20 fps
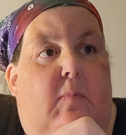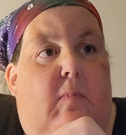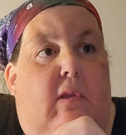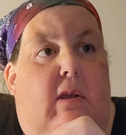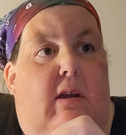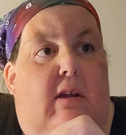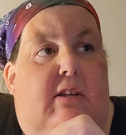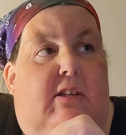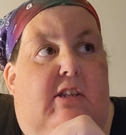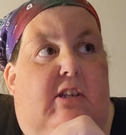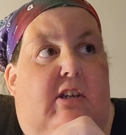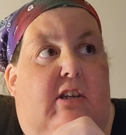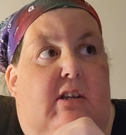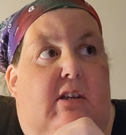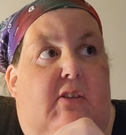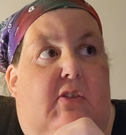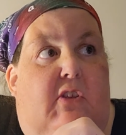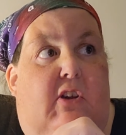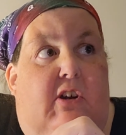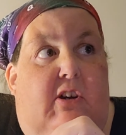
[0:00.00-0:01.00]
it's
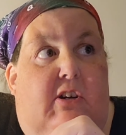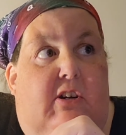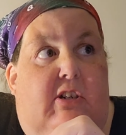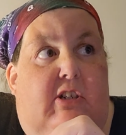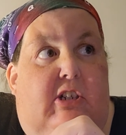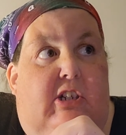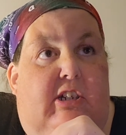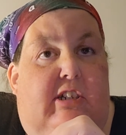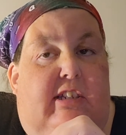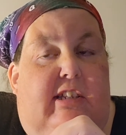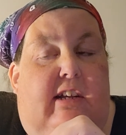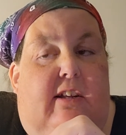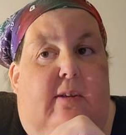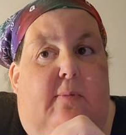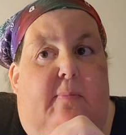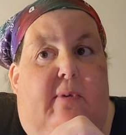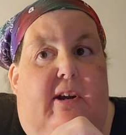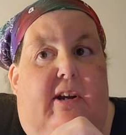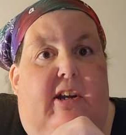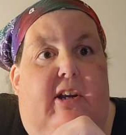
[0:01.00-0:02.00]
there. She's
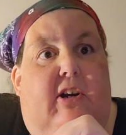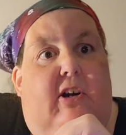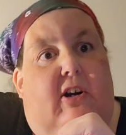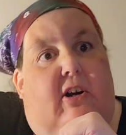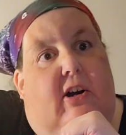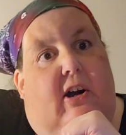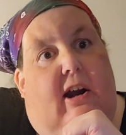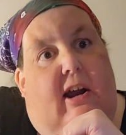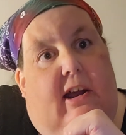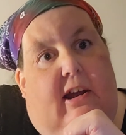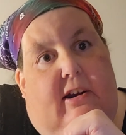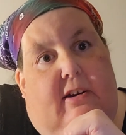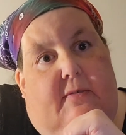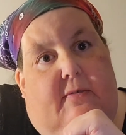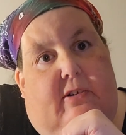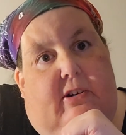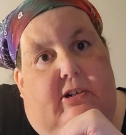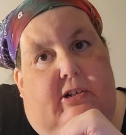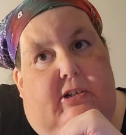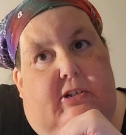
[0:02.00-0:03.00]
celebrating her
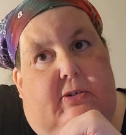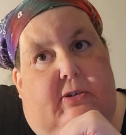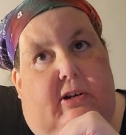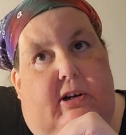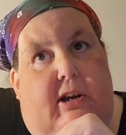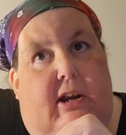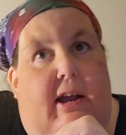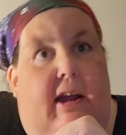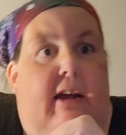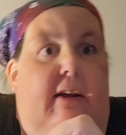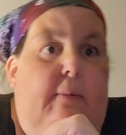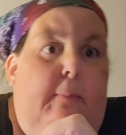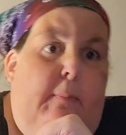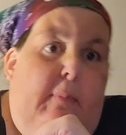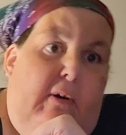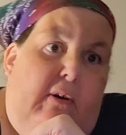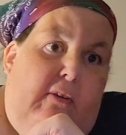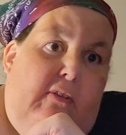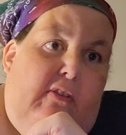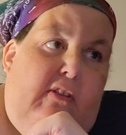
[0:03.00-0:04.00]
anniversary and
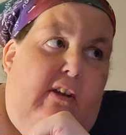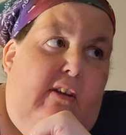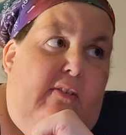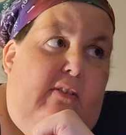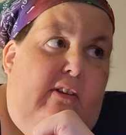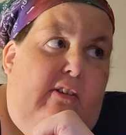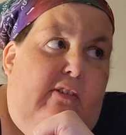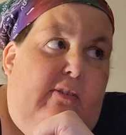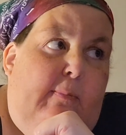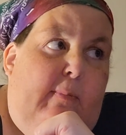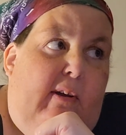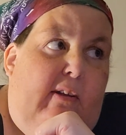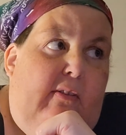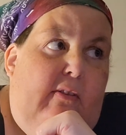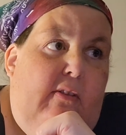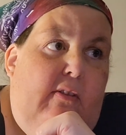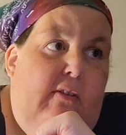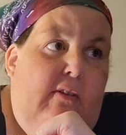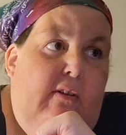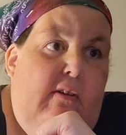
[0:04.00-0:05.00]
birthday this month.
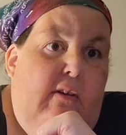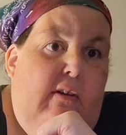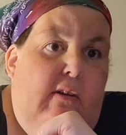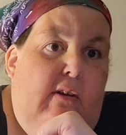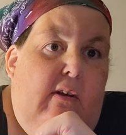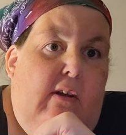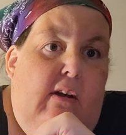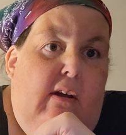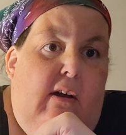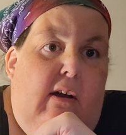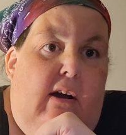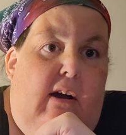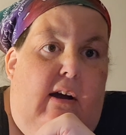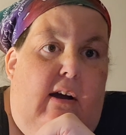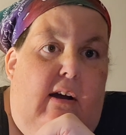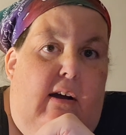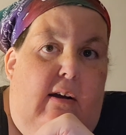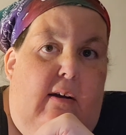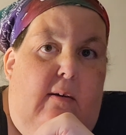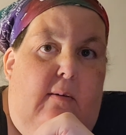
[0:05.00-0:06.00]

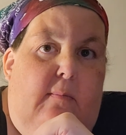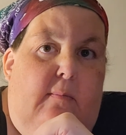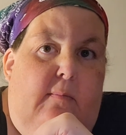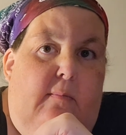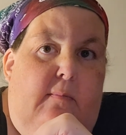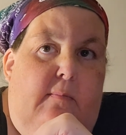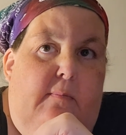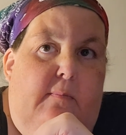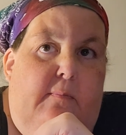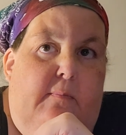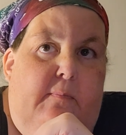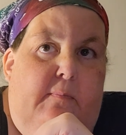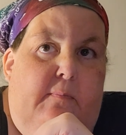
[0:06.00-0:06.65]
Um,